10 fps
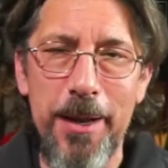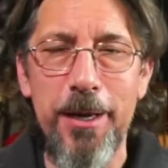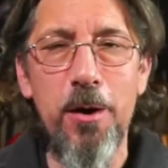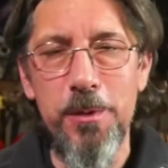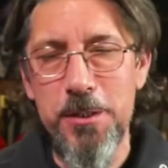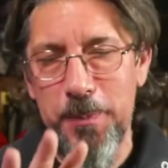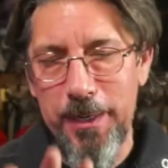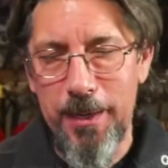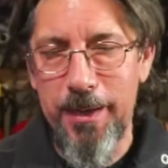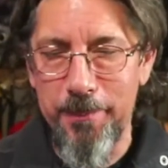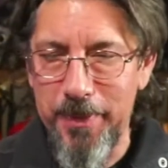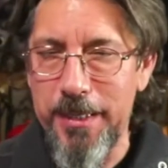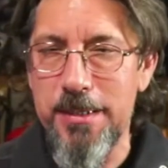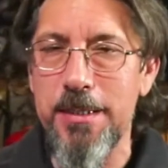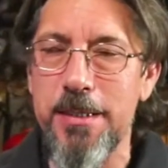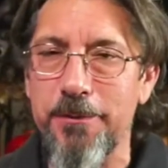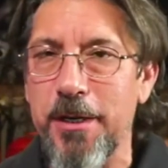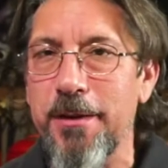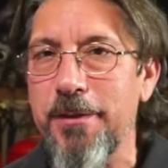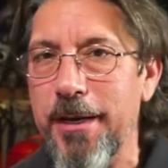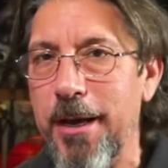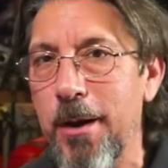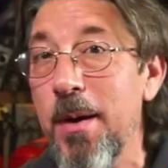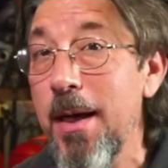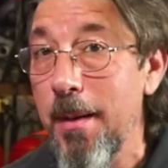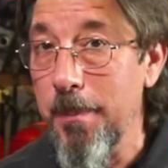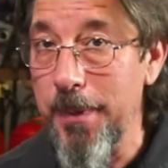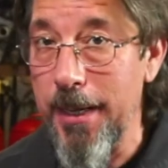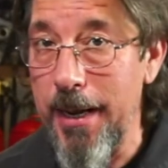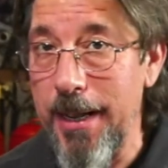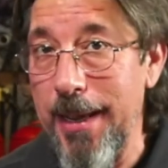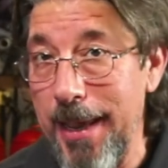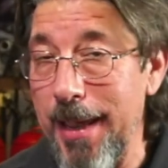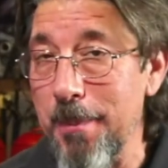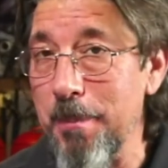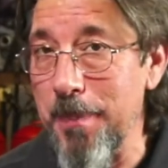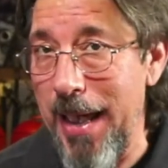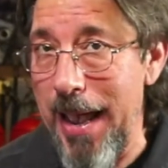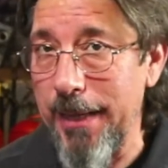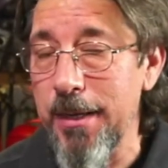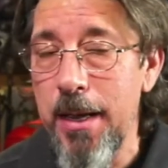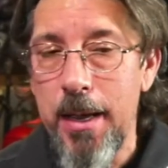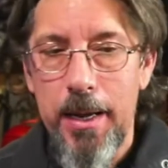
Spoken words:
I know it's been a hot minute since I've done a video, but I am back.